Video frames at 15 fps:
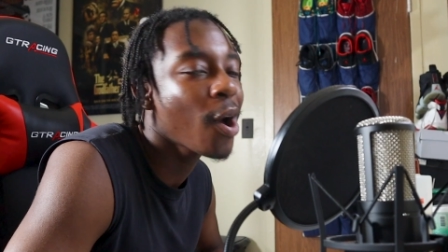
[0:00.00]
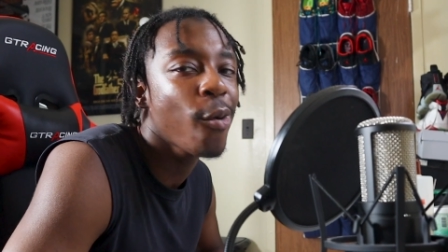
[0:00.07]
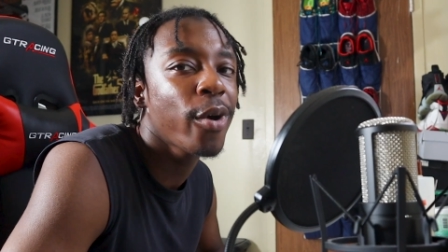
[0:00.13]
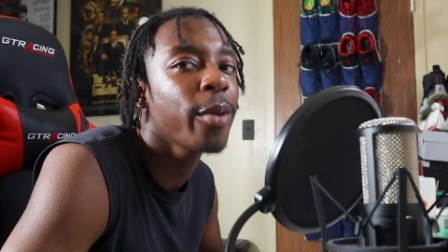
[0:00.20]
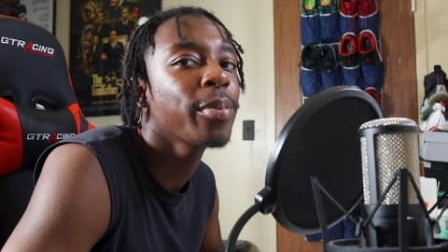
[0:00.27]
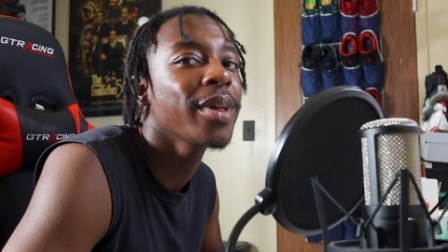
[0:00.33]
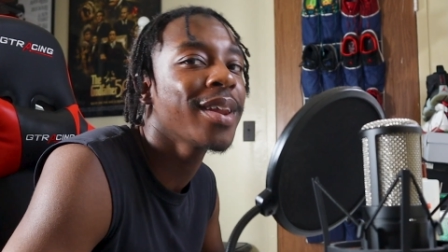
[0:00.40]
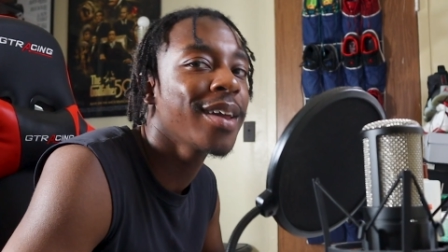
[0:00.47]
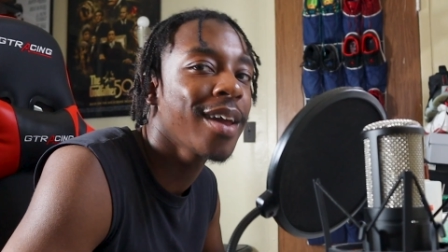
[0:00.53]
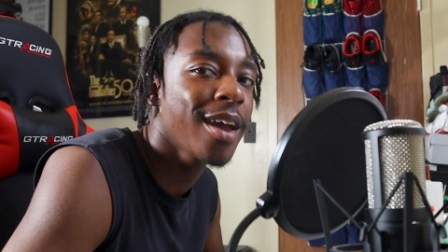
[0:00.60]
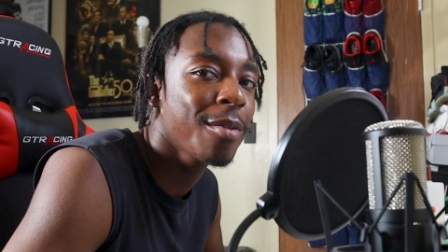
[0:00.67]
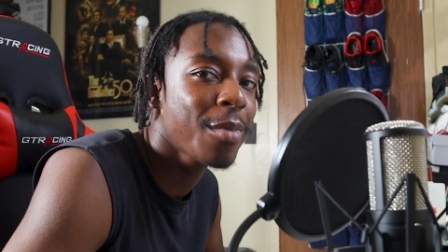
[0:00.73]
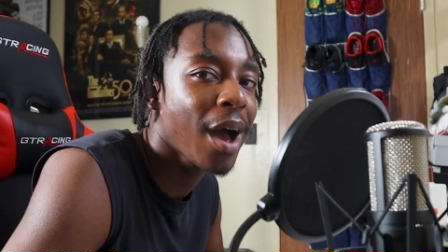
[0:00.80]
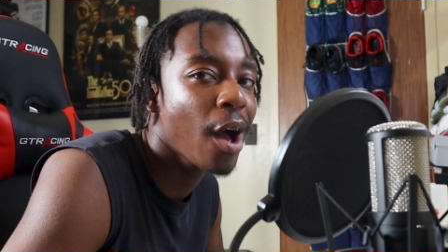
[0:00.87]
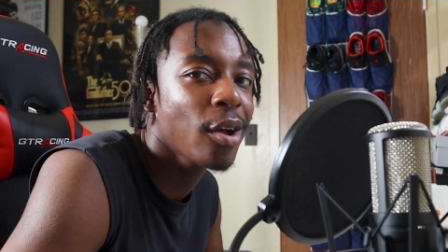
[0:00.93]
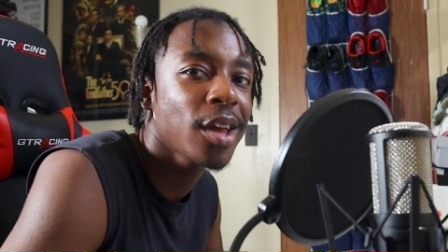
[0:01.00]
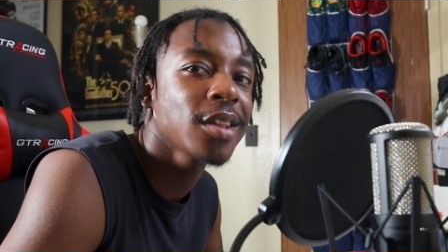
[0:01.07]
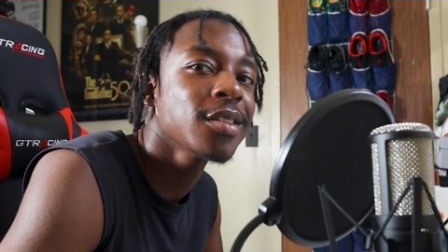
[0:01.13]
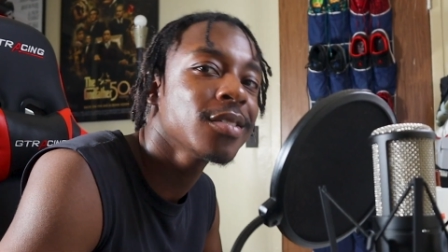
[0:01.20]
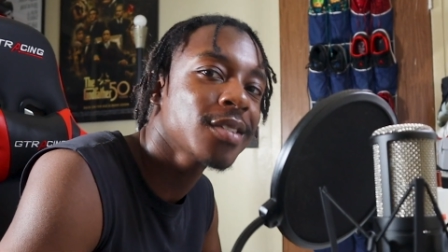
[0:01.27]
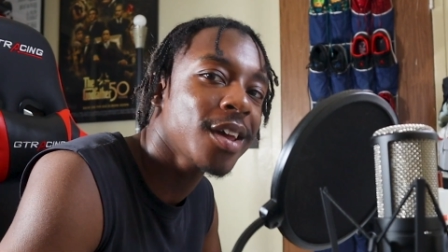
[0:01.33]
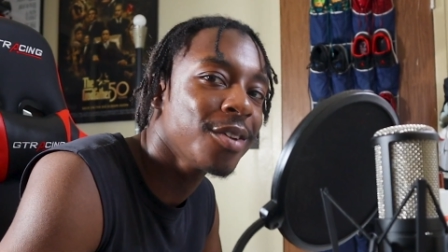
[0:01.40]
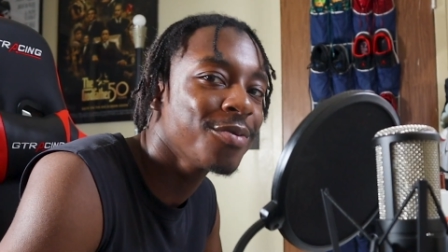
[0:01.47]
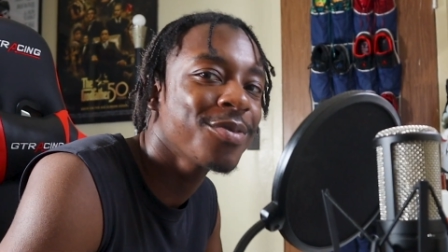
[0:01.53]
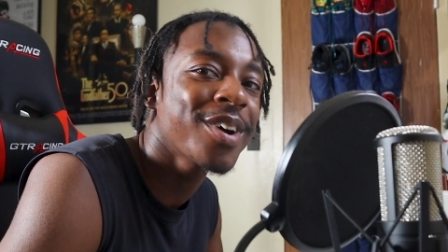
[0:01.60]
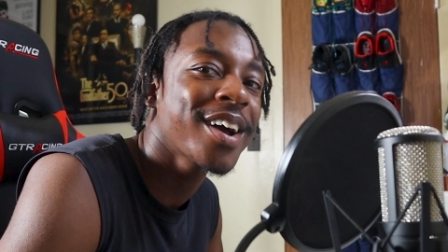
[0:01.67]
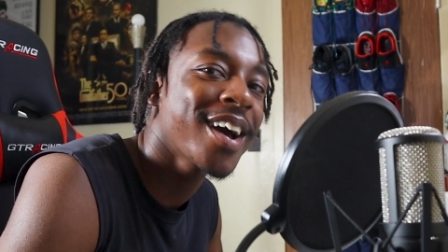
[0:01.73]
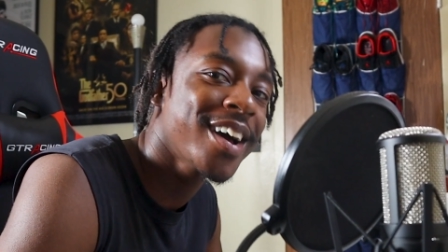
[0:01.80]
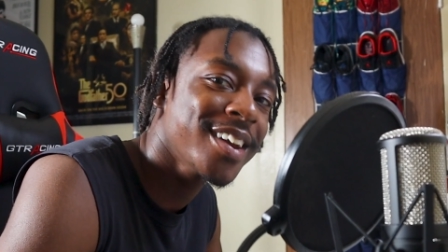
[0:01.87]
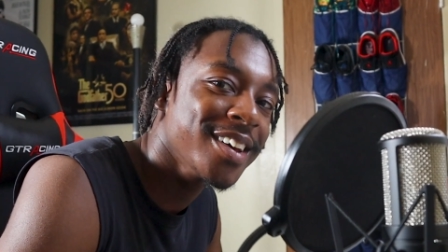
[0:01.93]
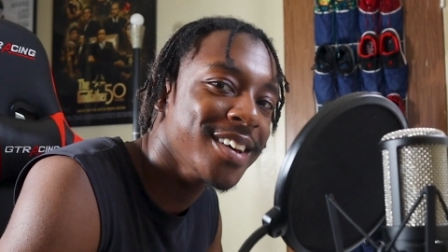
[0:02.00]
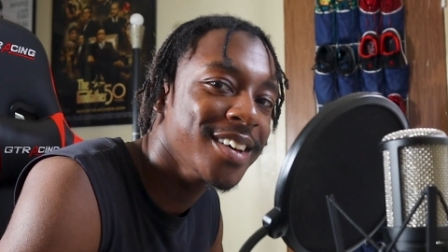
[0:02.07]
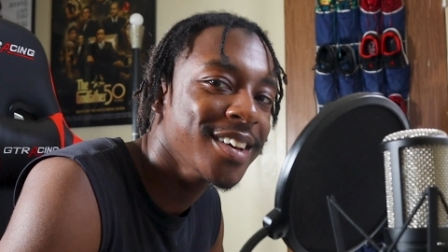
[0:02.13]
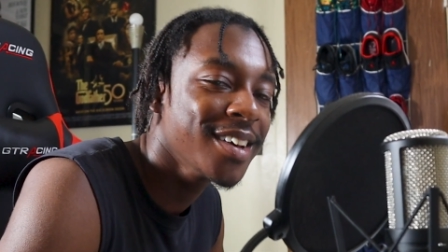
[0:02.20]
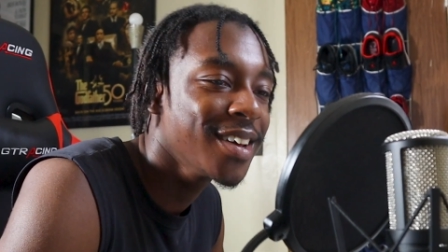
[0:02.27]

I don't want to play the game, but I'll get the skin. Fuck out of here.